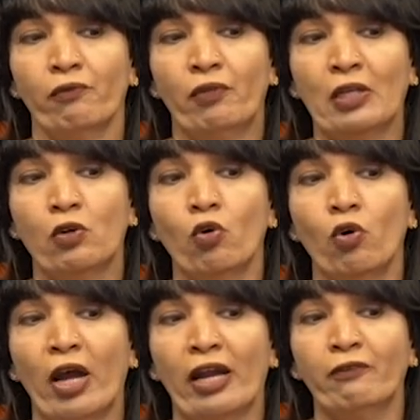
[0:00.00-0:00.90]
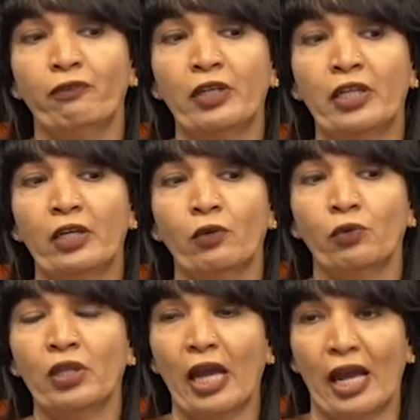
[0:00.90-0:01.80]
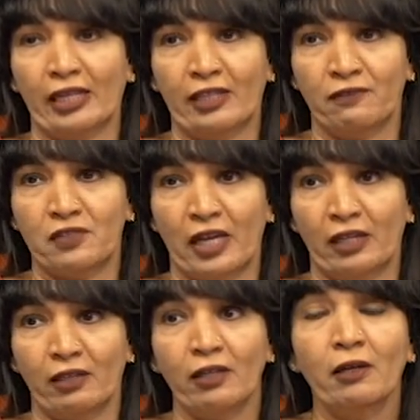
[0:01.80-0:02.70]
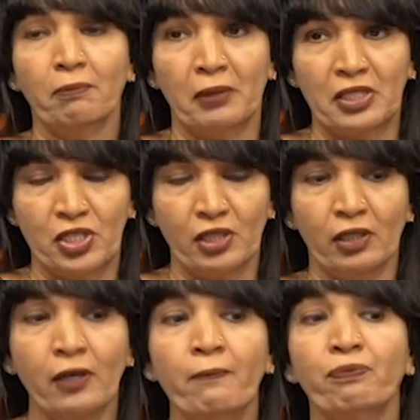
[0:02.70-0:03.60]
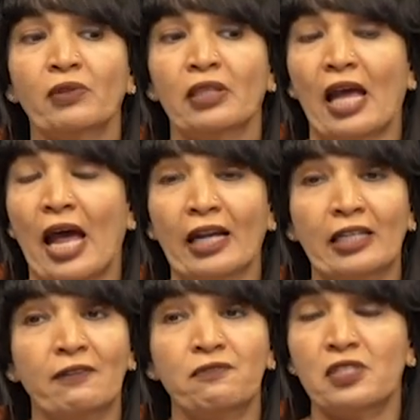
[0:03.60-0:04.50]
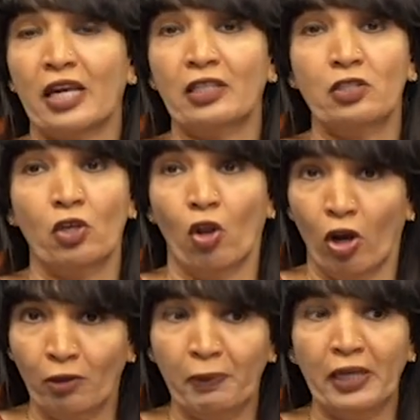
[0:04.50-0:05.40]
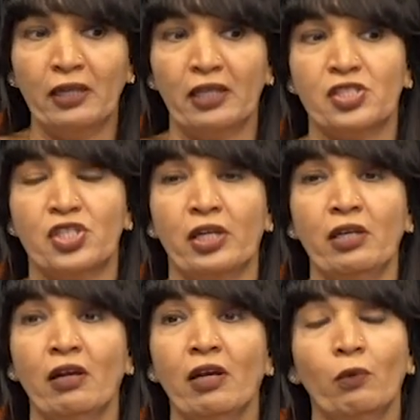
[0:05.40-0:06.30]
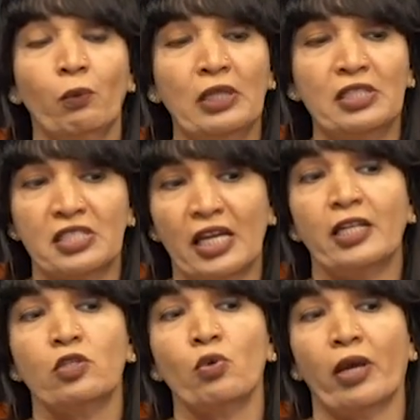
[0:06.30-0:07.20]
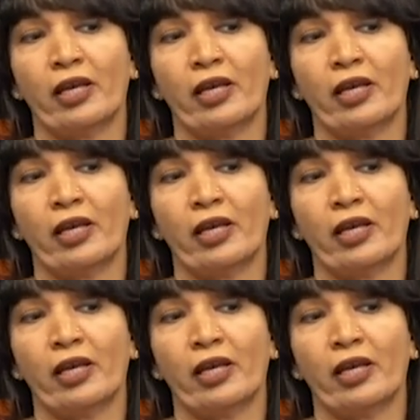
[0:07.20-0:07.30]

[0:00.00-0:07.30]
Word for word: will go and fit into the active side. But here the active side not being rigid will try to